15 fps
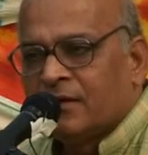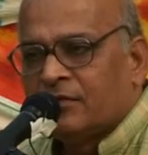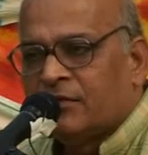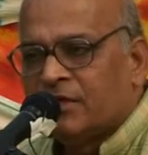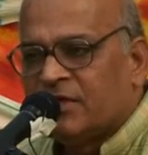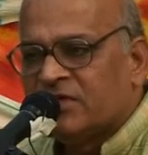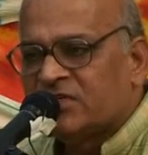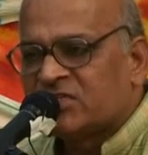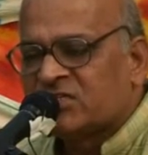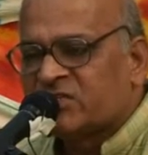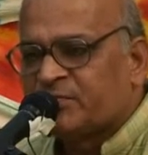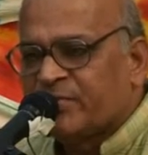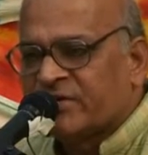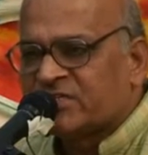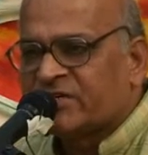the
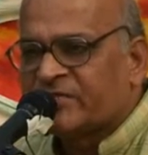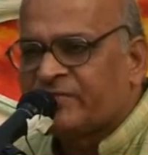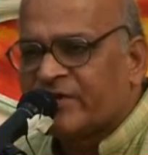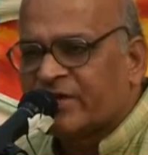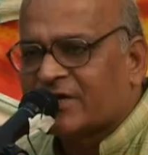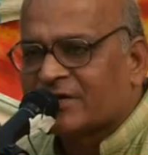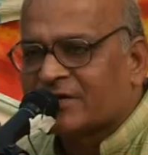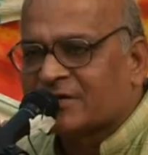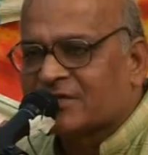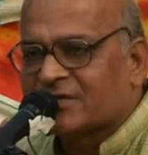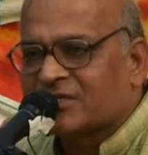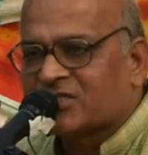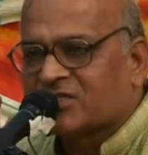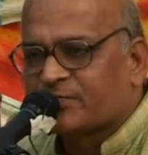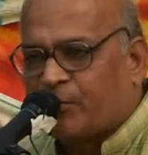specific
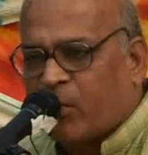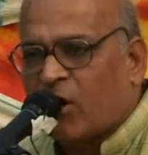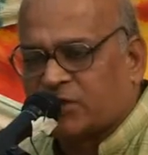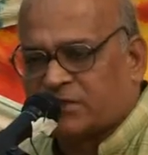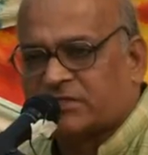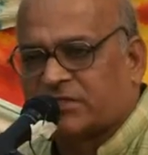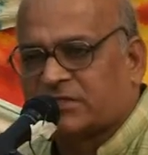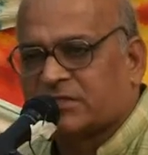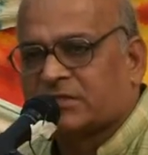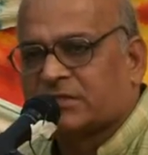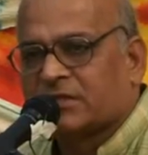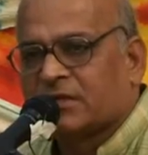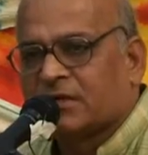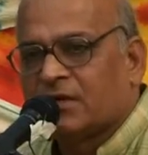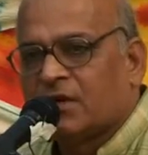spots
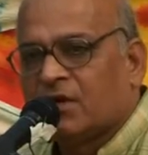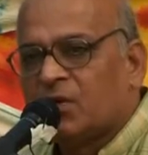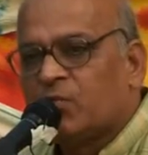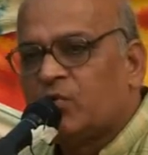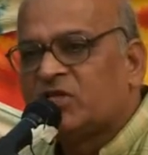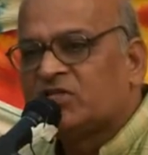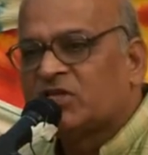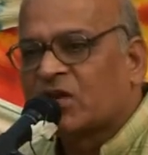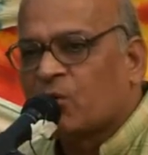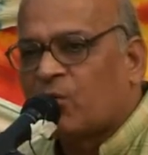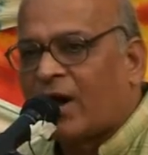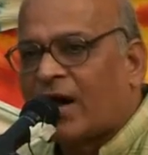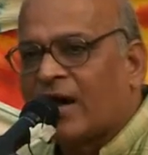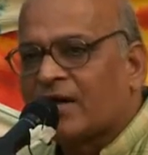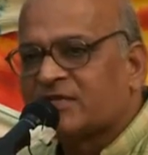which
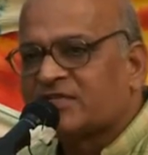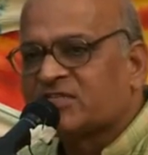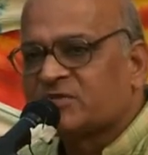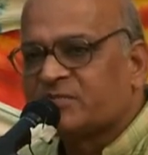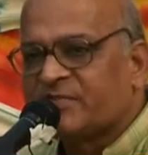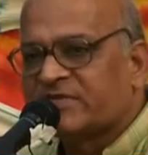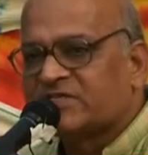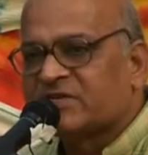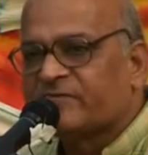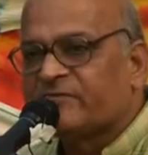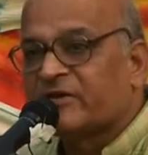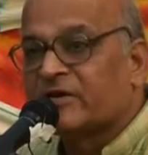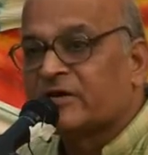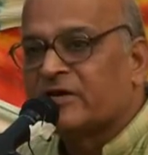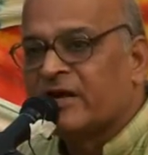acquire
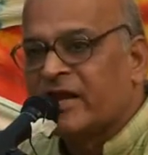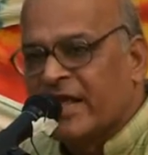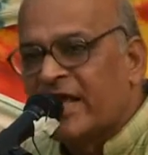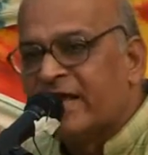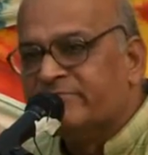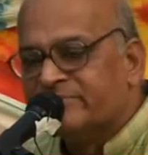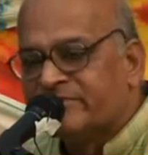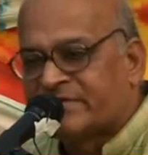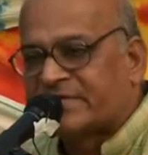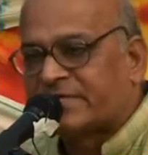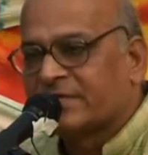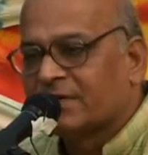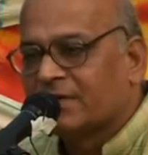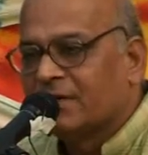specific names